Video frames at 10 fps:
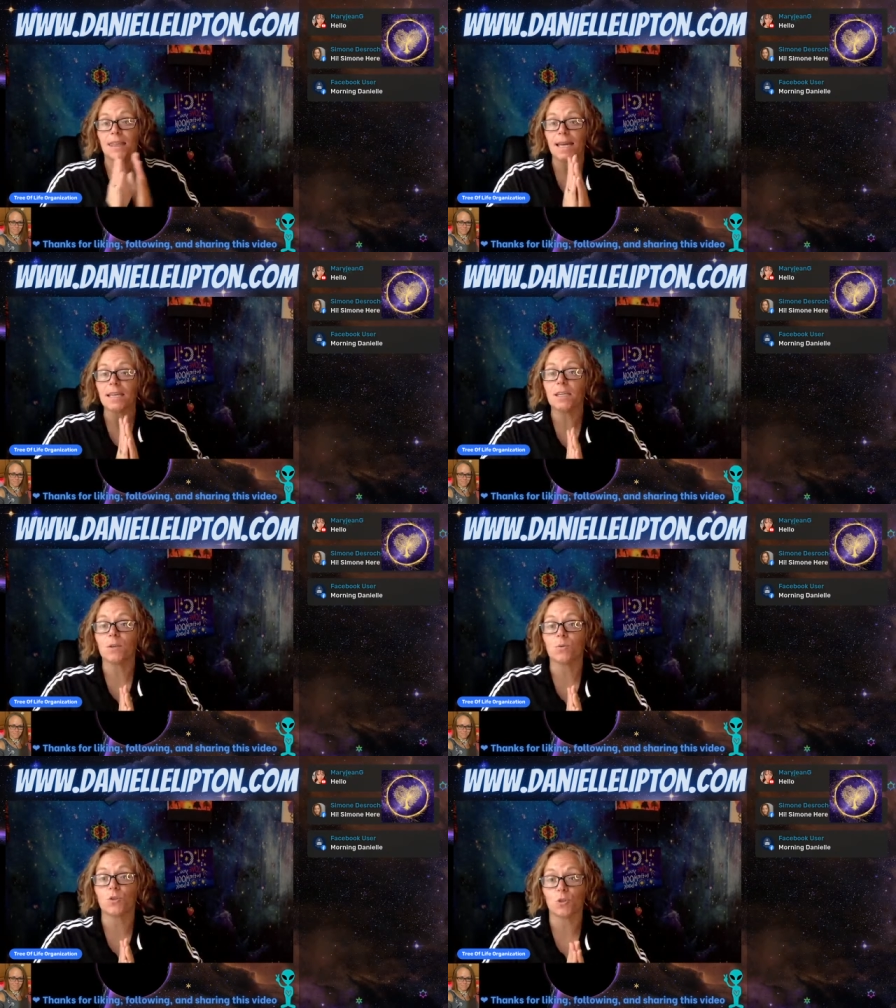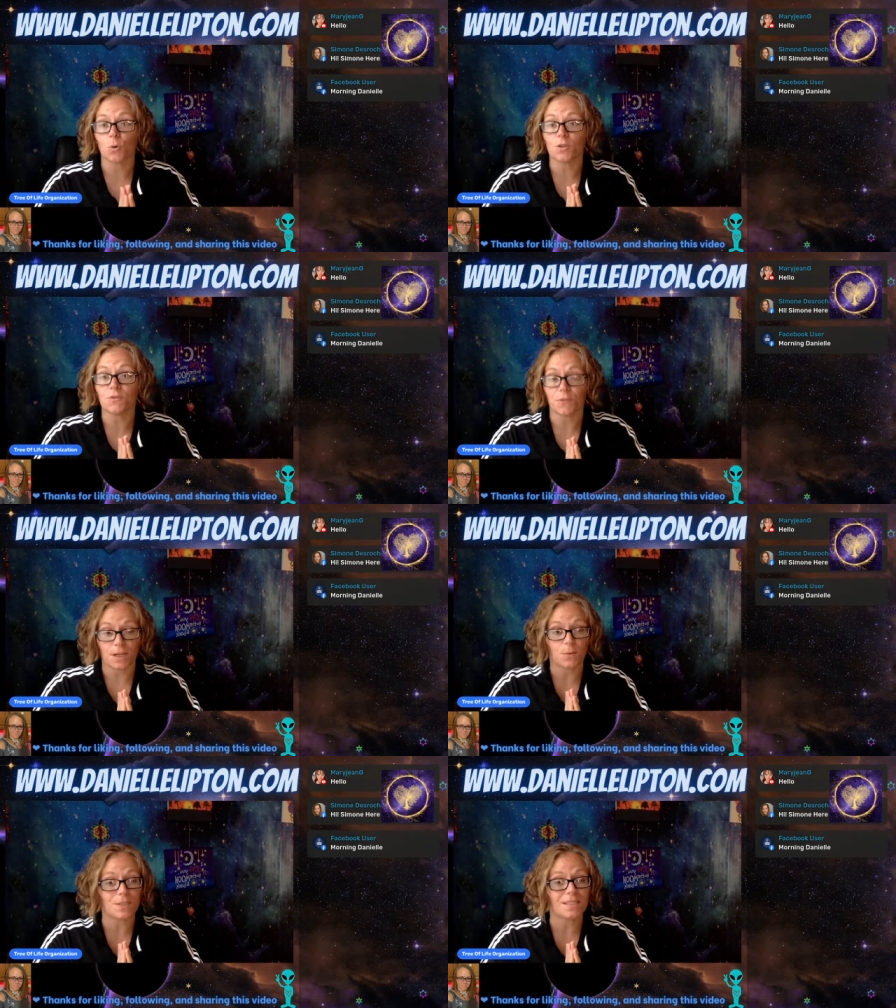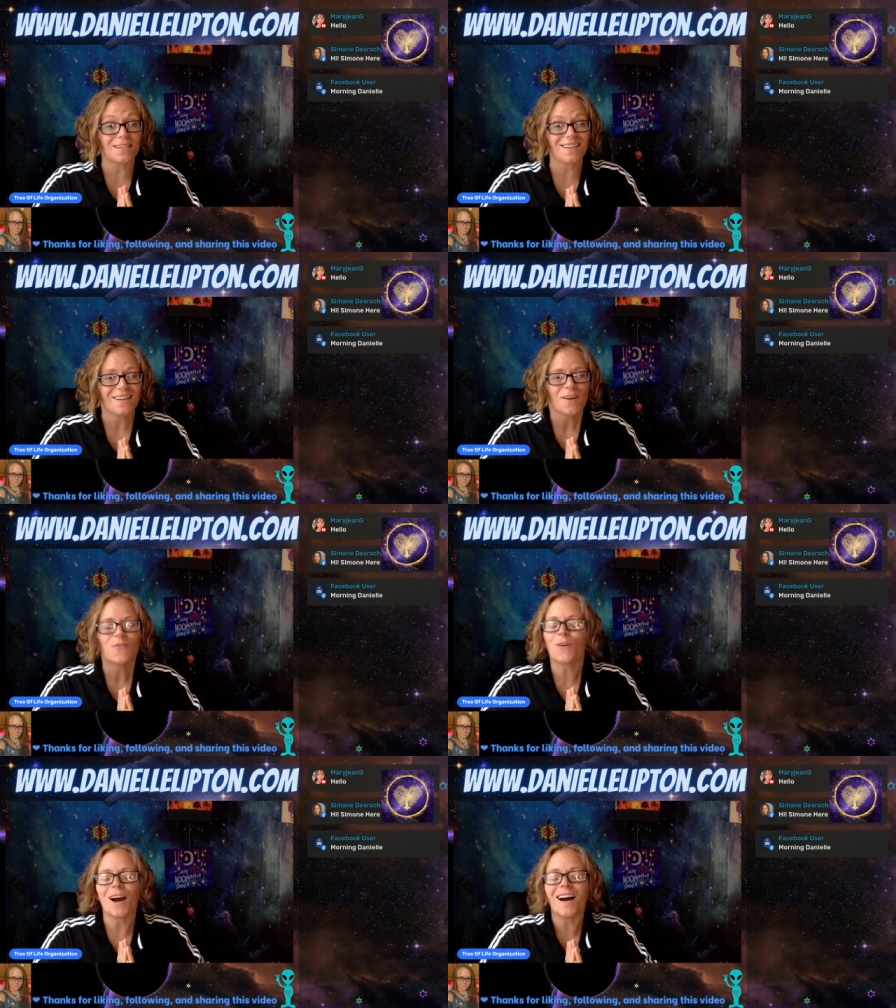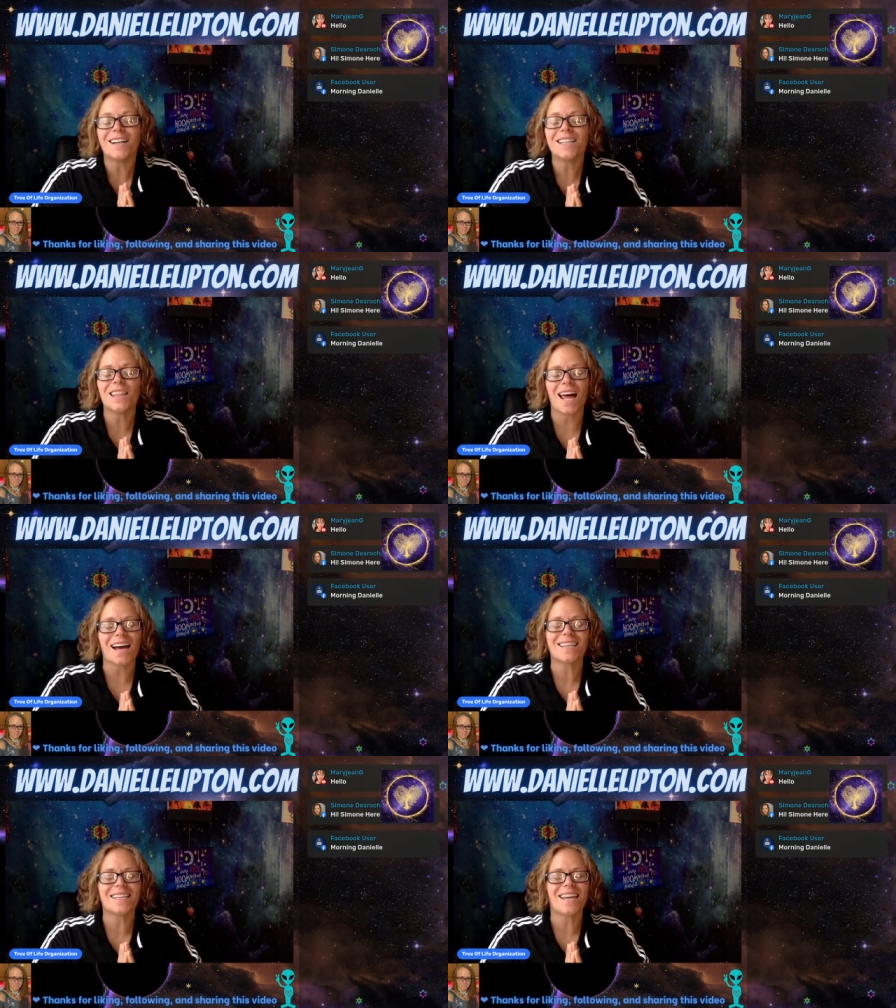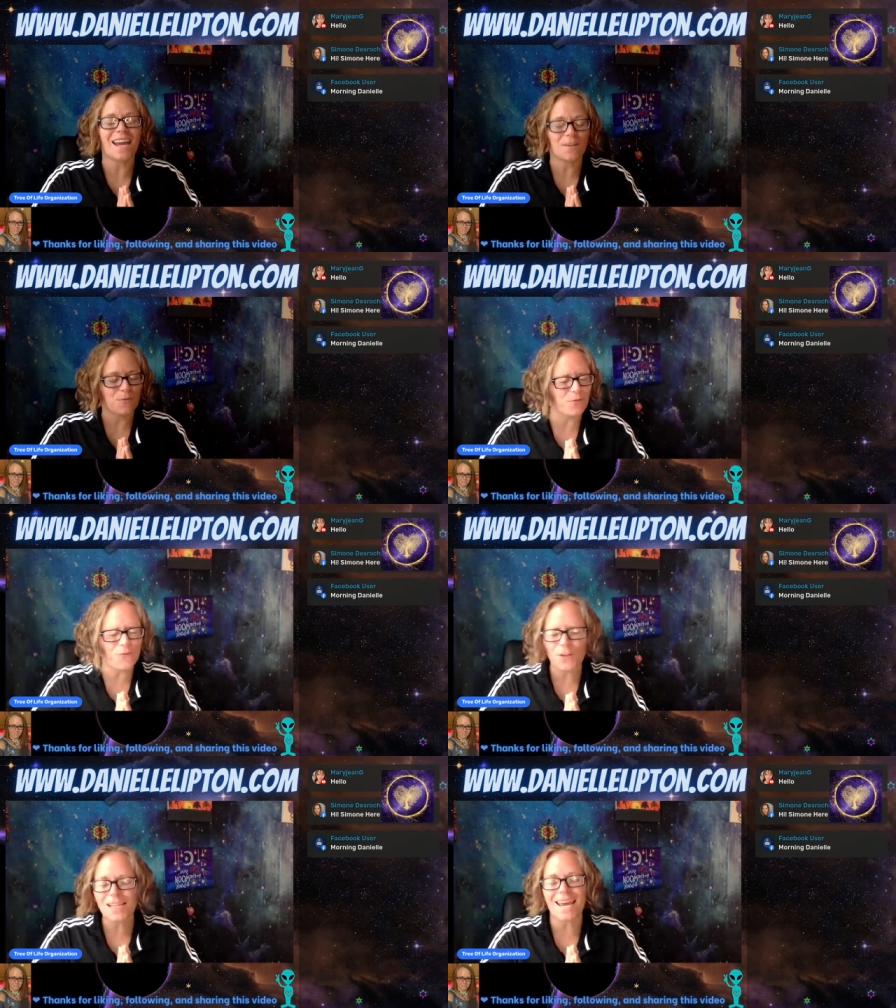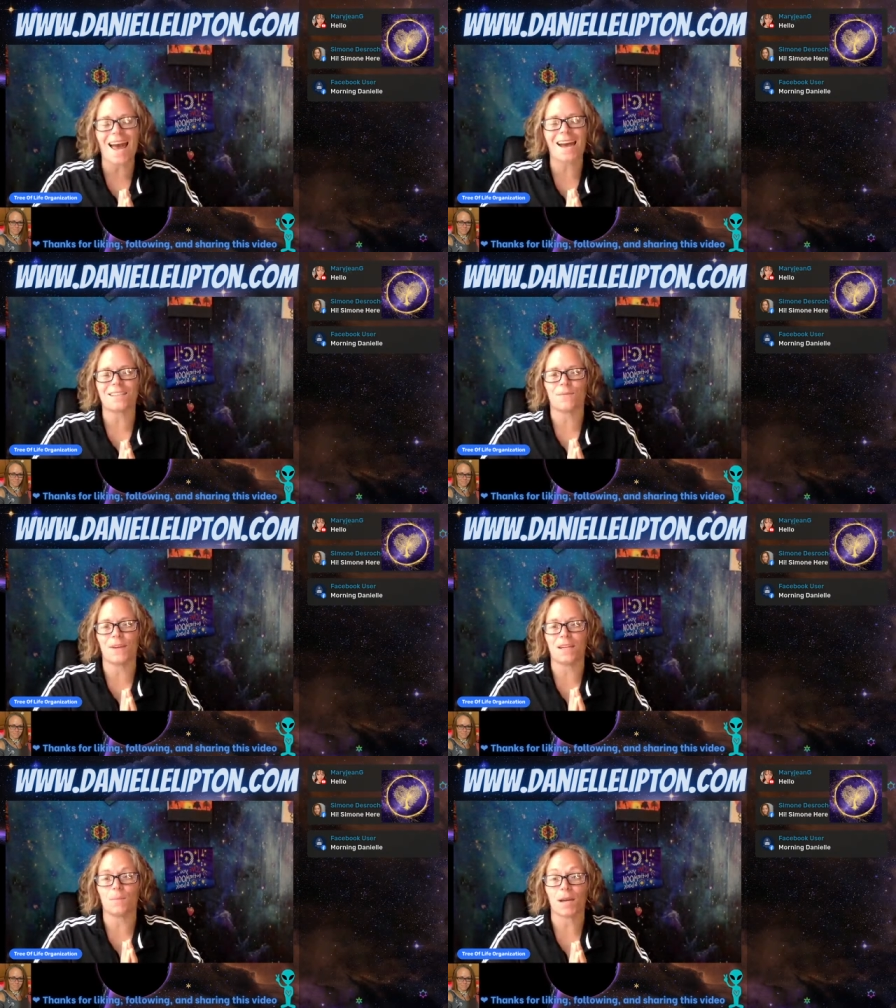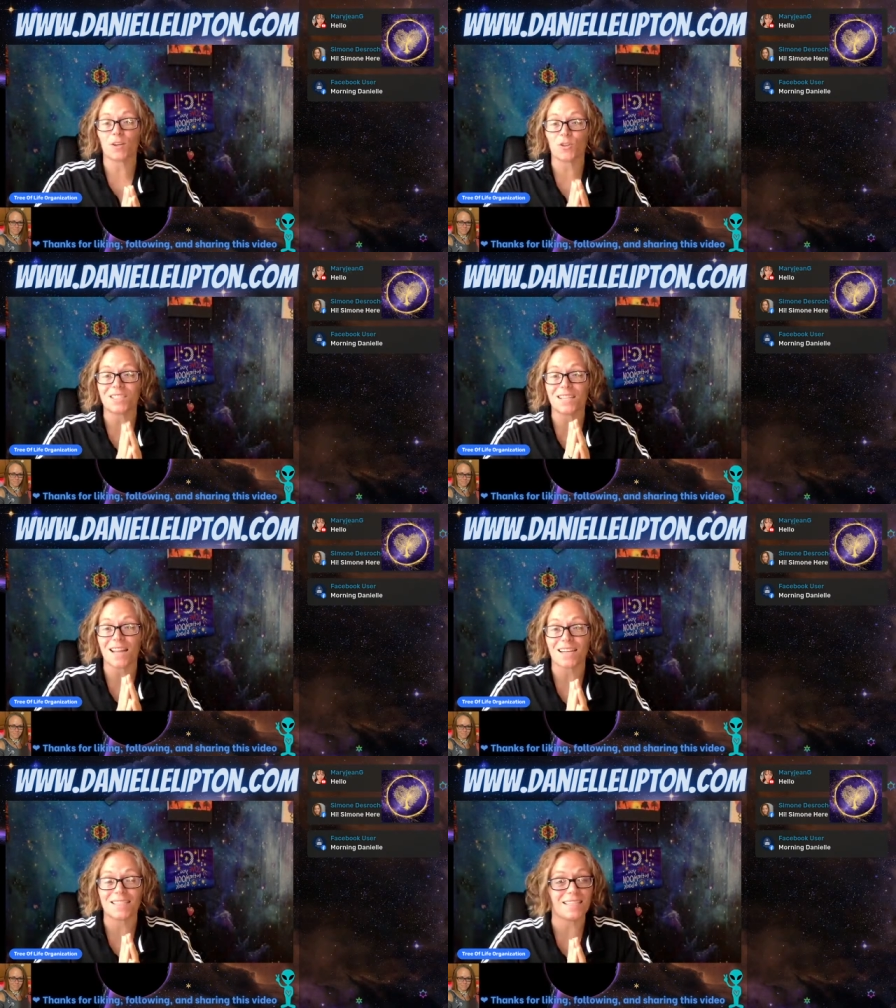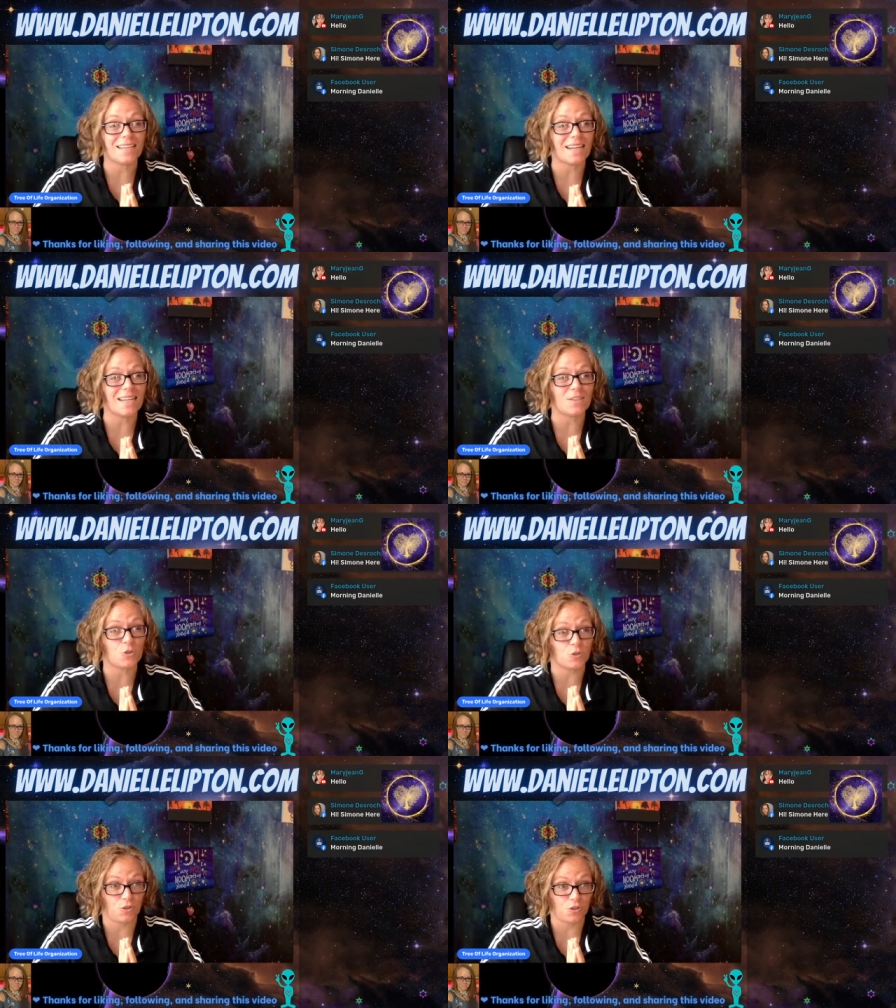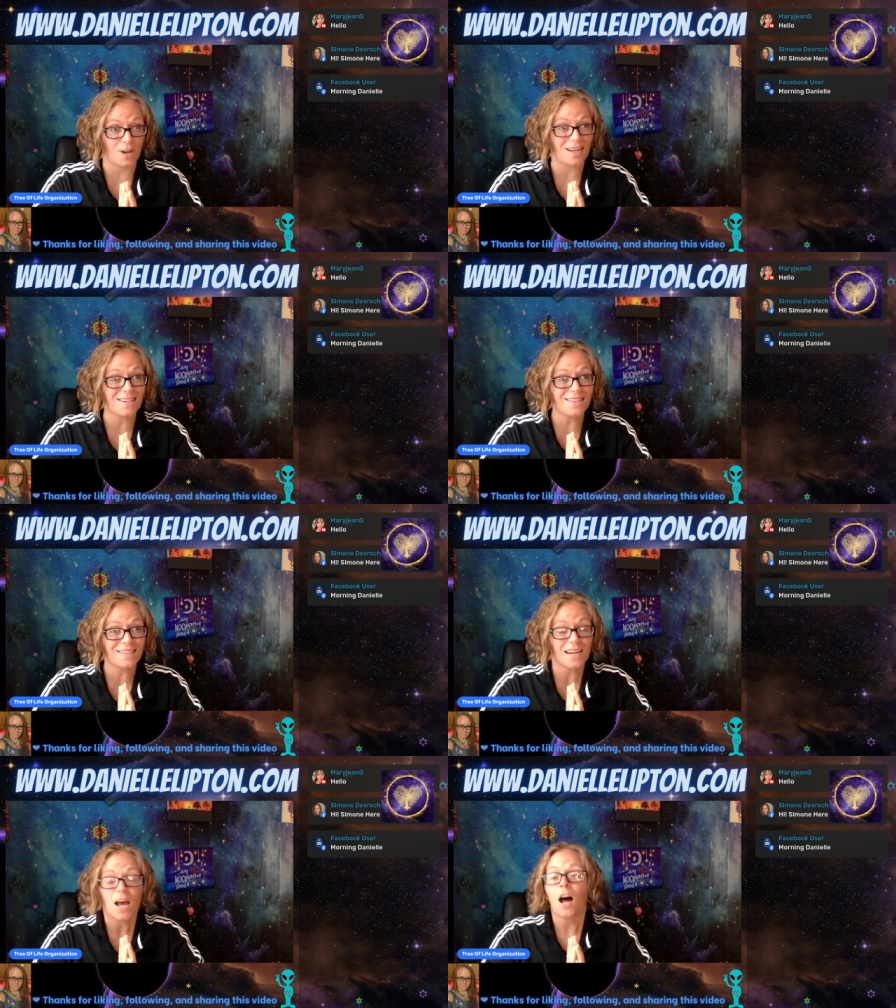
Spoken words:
thank you, source frequency, for unlocking and fully activating my crystalline DNA strands,